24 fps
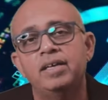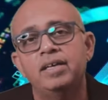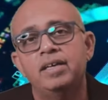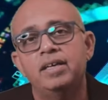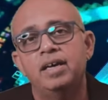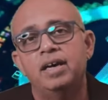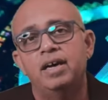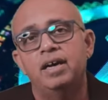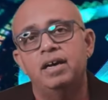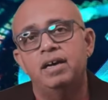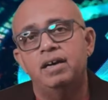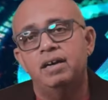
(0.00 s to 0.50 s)

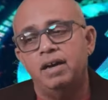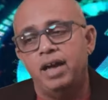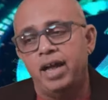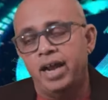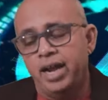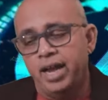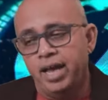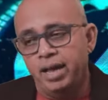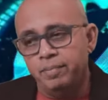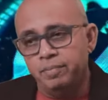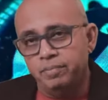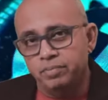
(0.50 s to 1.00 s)
And
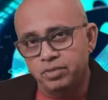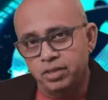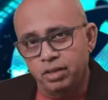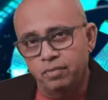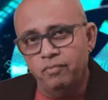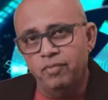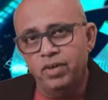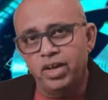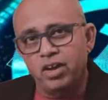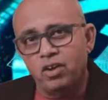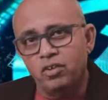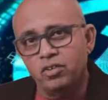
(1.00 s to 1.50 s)
I'm
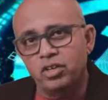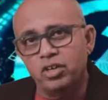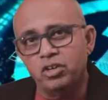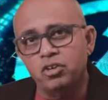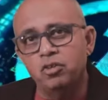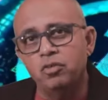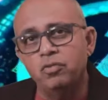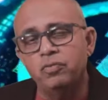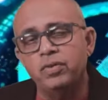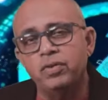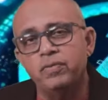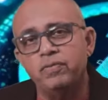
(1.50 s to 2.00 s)
somewhere on the
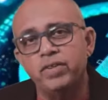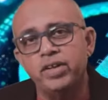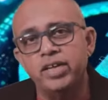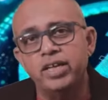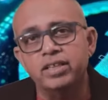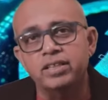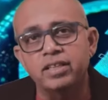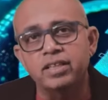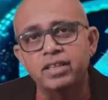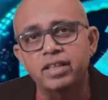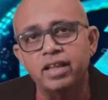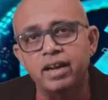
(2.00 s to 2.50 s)
250th
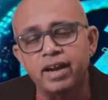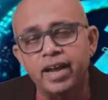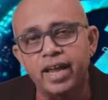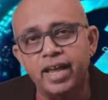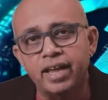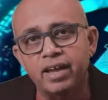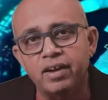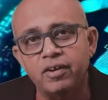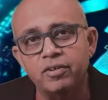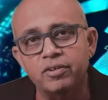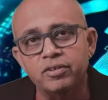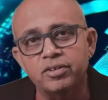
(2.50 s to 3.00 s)
in the rank
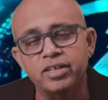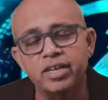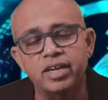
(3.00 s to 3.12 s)
out there.